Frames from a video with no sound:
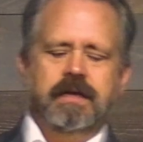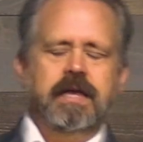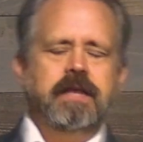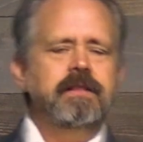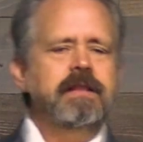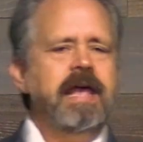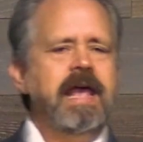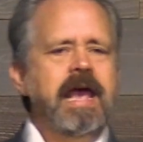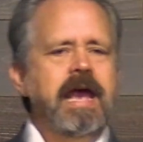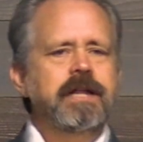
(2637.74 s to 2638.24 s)

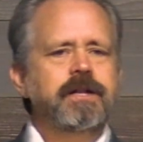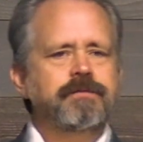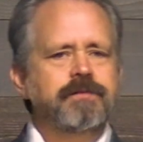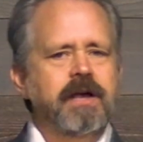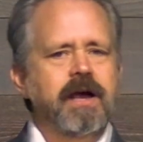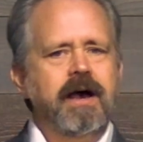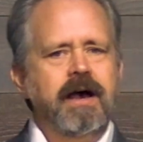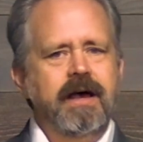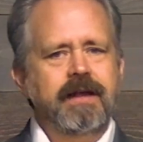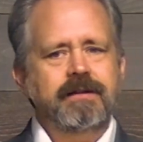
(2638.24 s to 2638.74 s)
in the hand
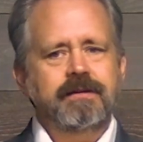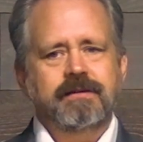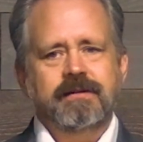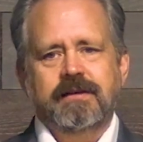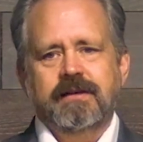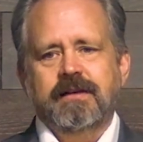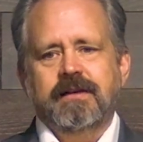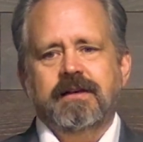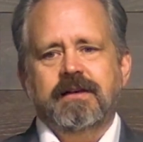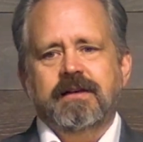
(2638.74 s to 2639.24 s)
of God.
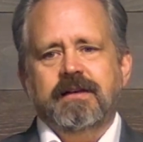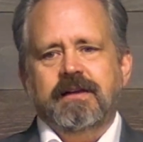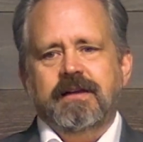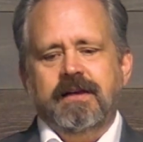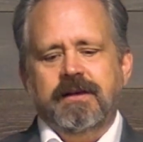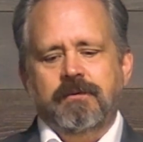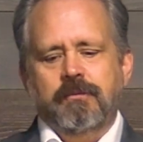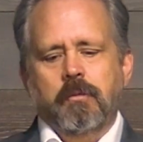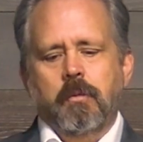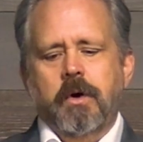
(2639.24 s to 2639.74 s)

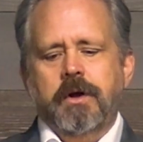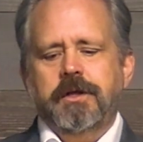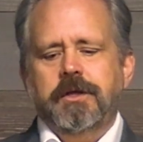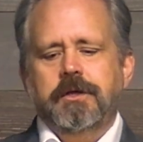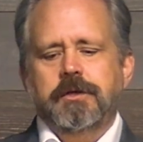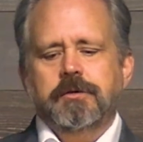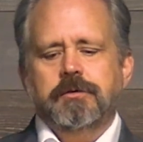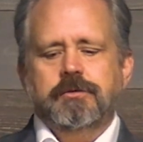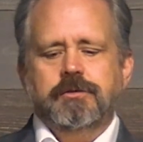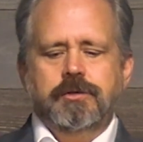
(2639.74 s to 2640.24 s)
And what
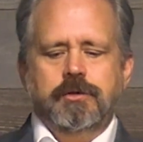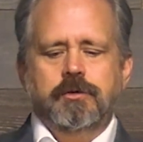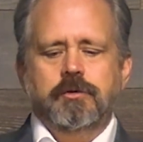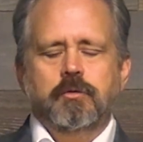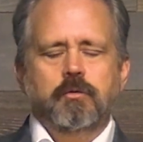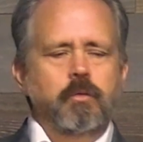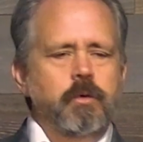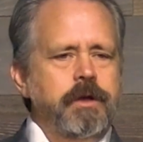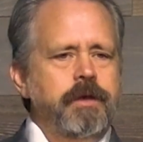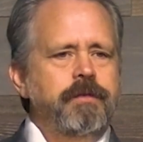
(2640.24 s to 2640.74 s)
do you
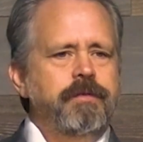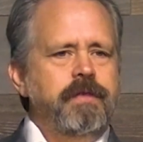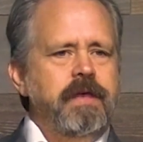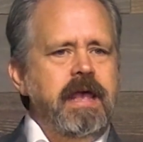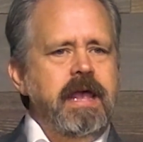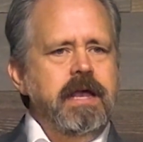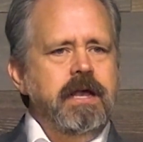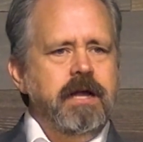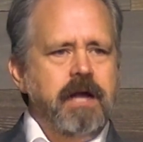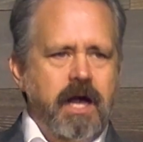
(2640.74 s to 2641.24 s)
do with
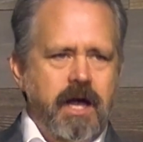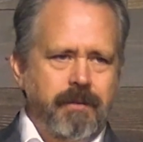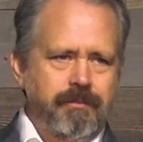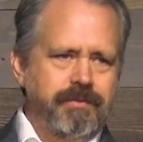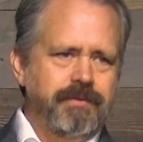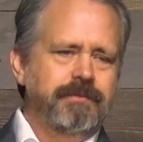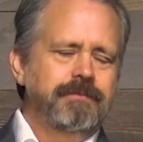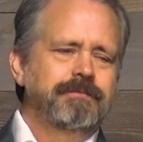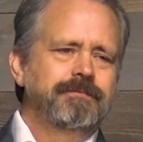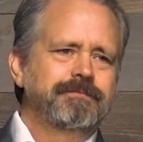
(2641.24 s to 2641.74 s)
a
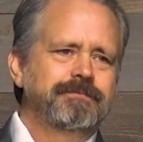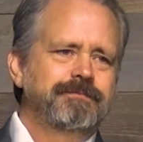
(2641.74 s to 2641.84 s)
cup?